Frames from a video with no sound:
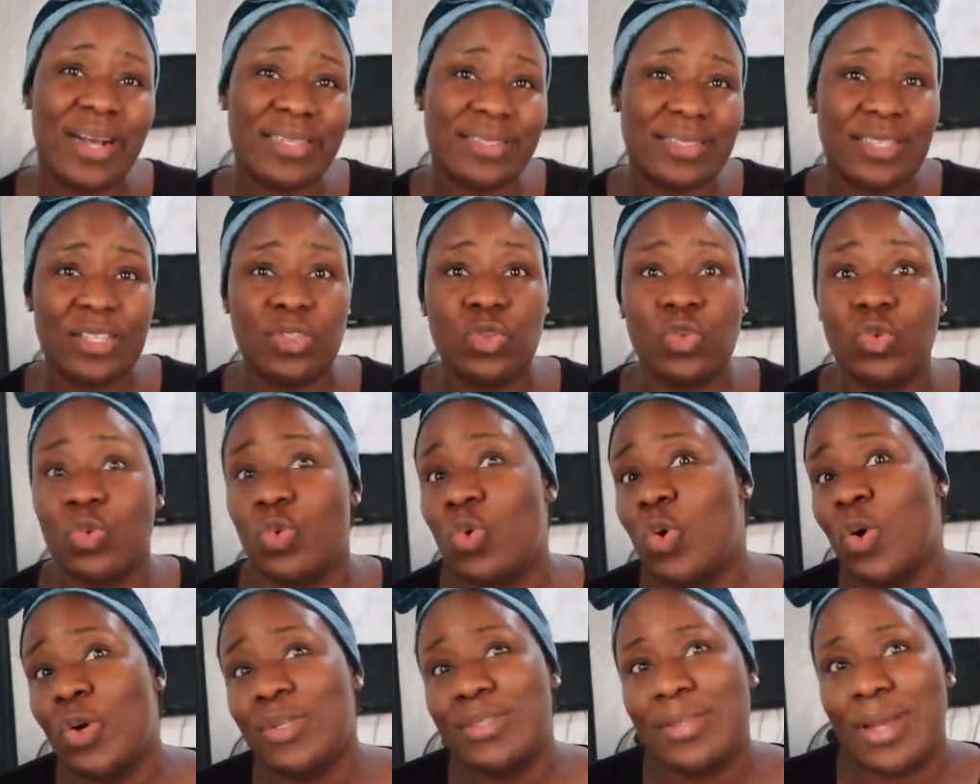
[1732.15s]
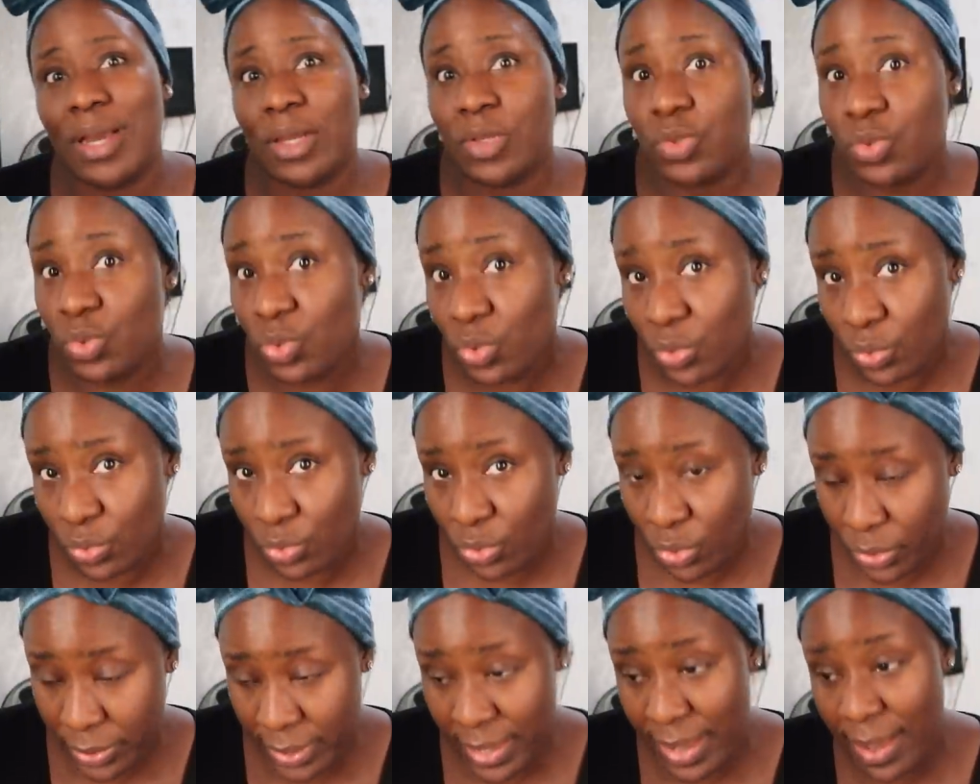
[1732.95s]
access to God than you,
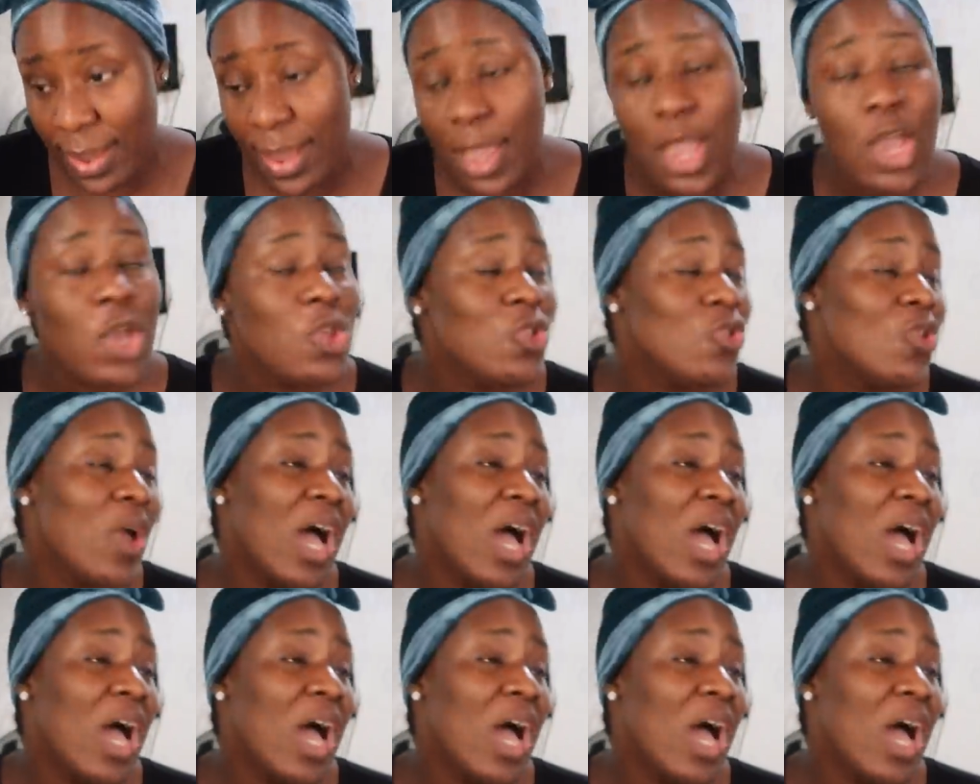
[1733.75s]
okay?